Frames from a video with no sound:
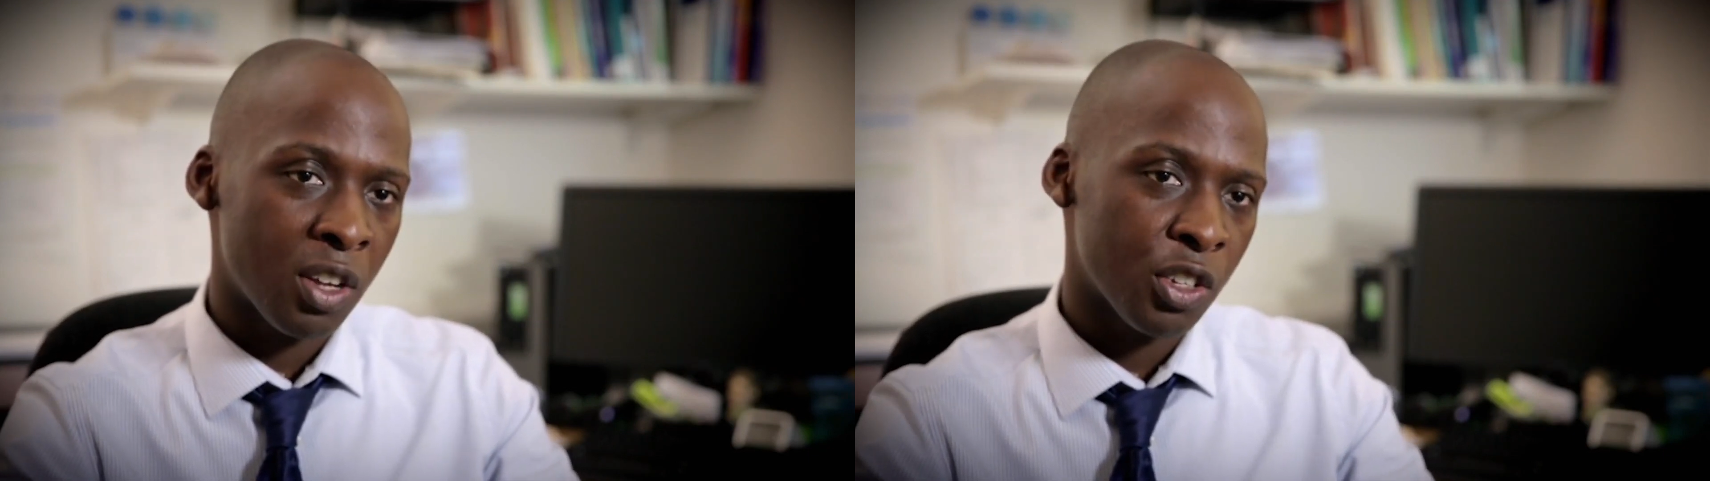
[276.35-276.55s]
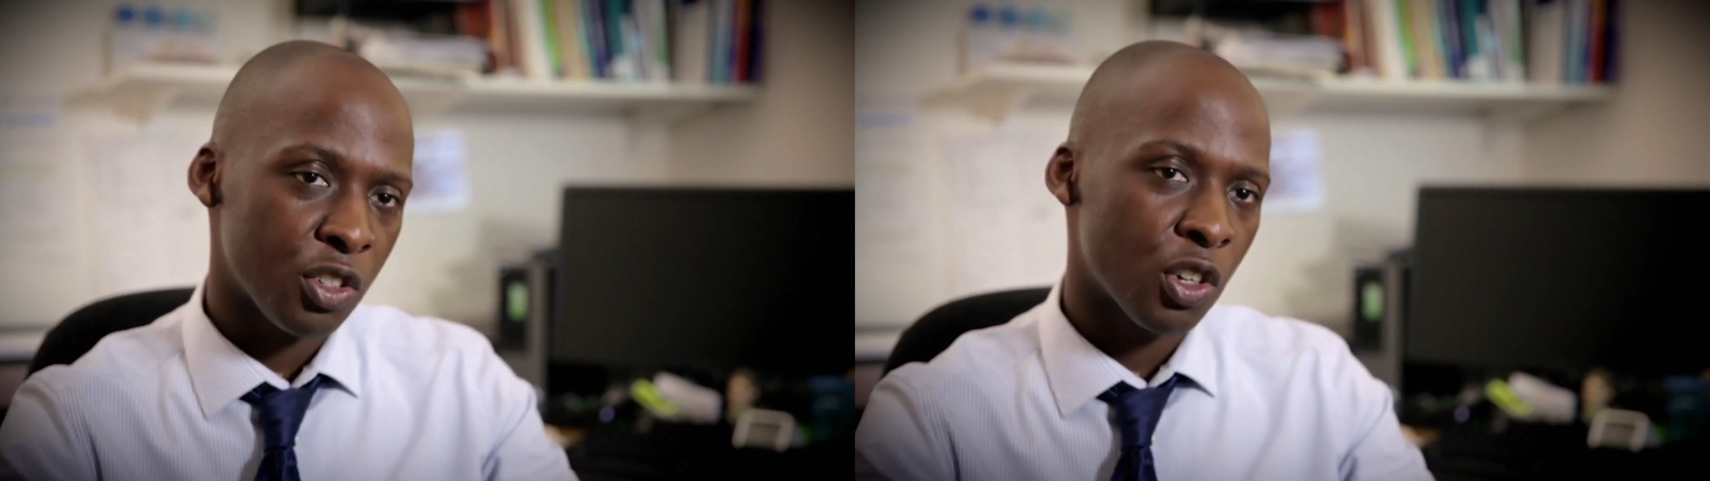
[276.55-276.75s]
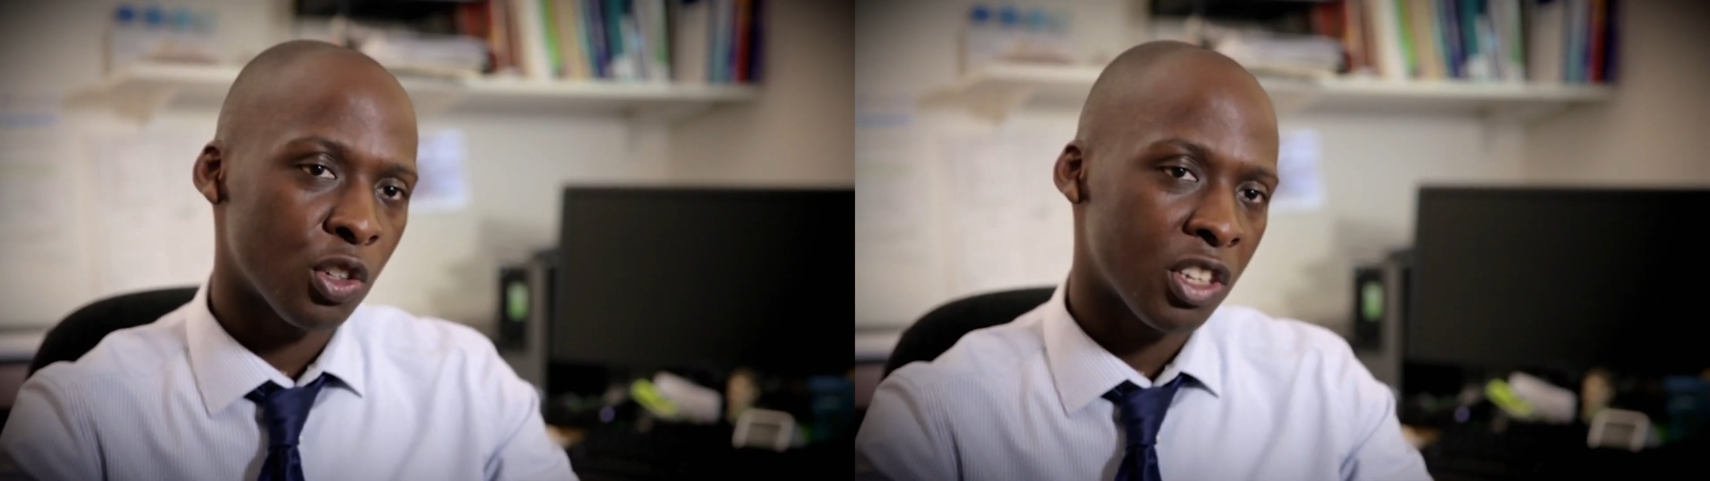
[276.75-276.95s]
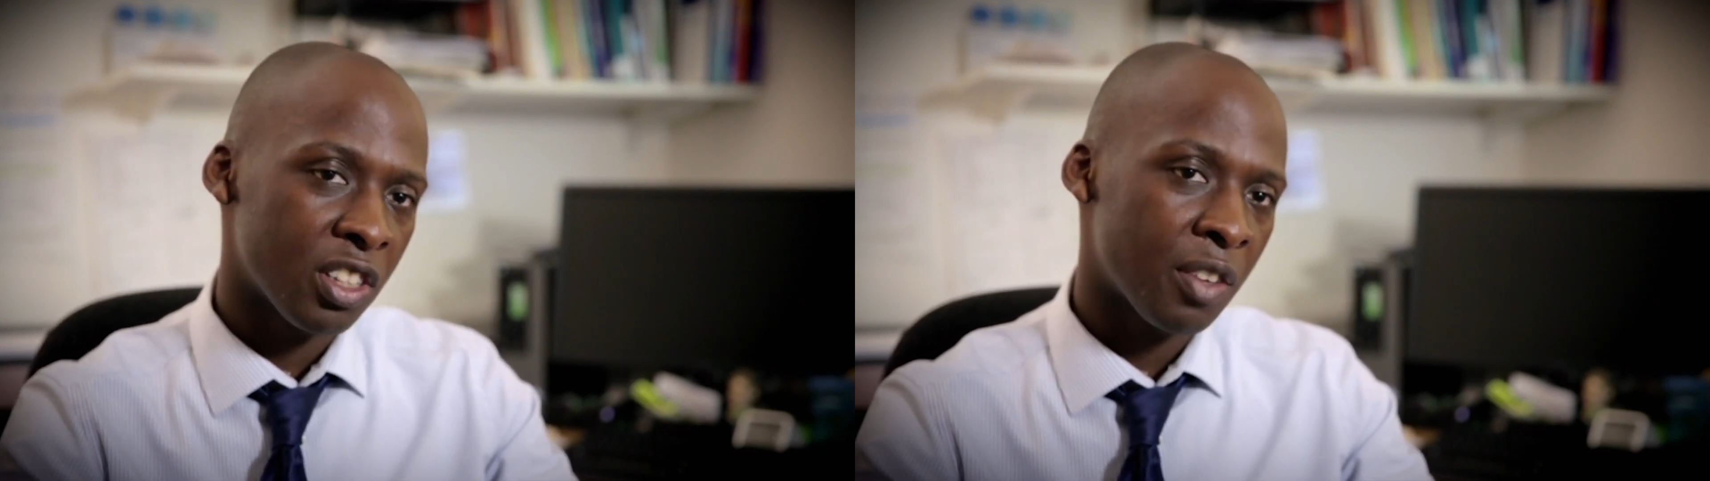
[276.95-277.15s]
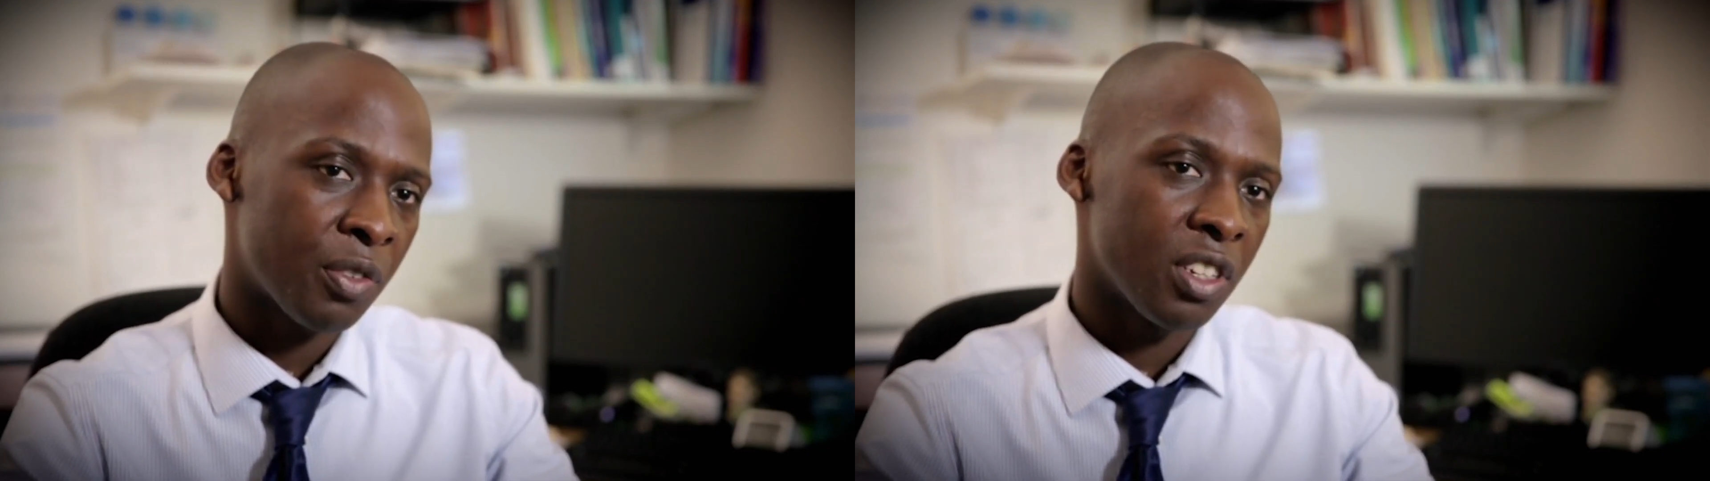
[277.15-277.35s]
because you've got to look
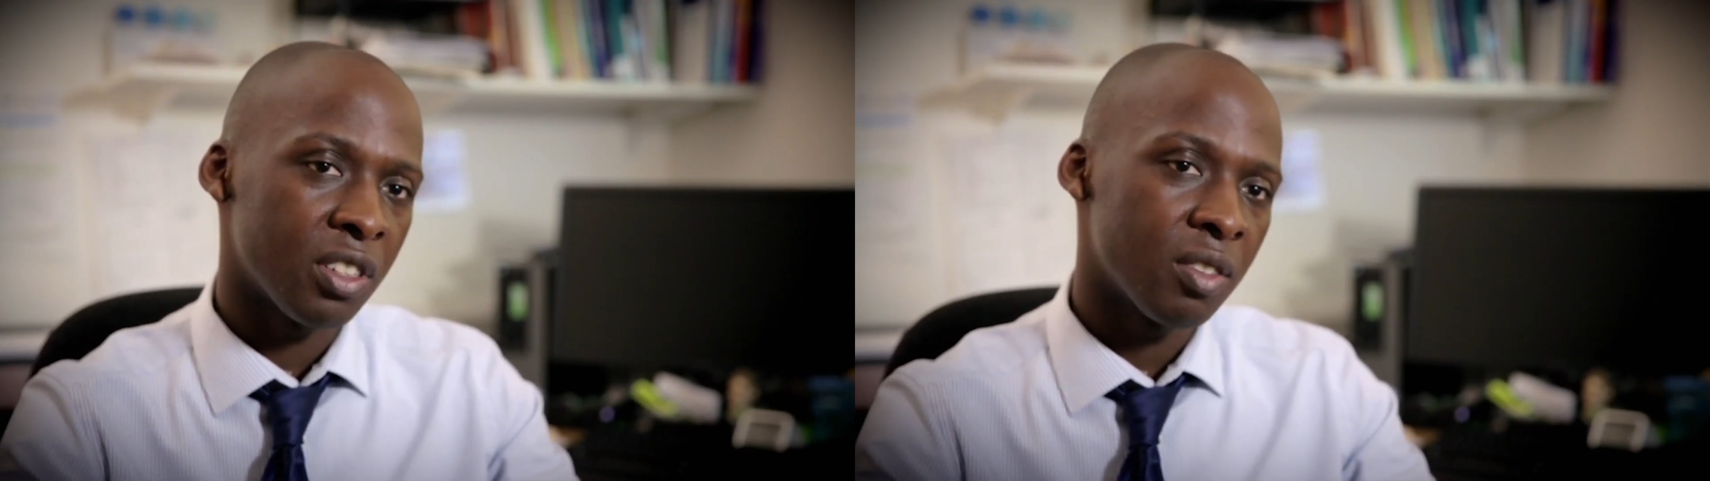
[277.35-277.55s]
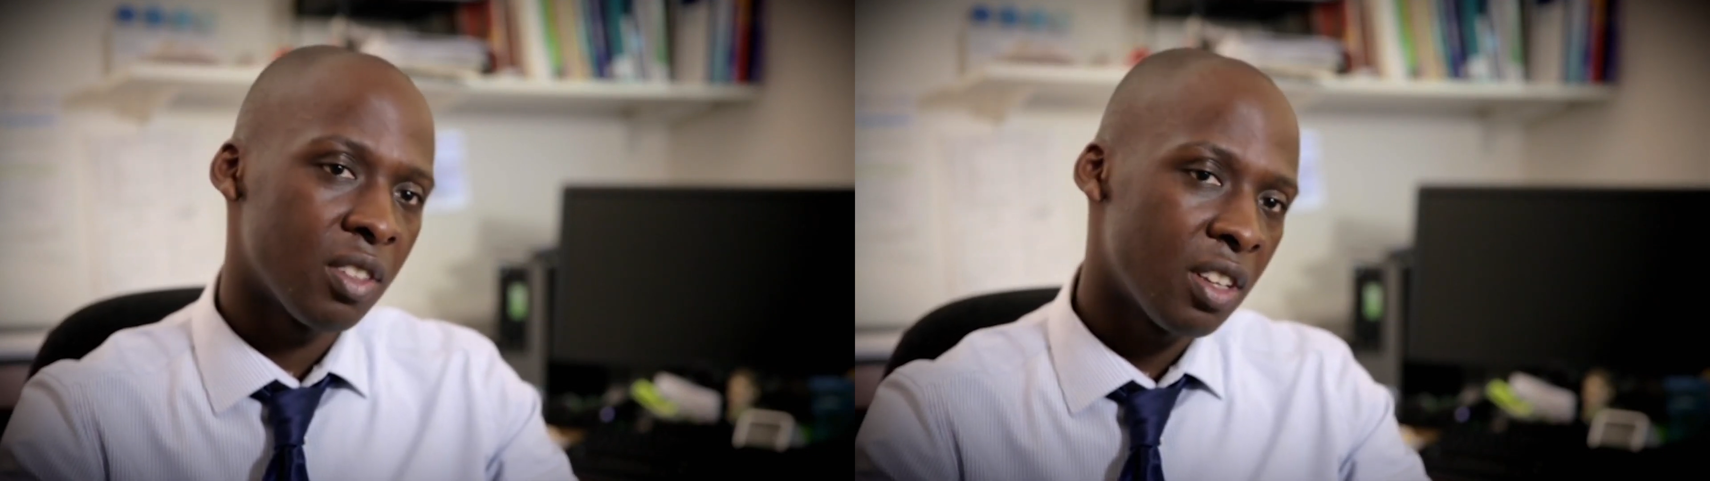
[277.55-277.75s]
at different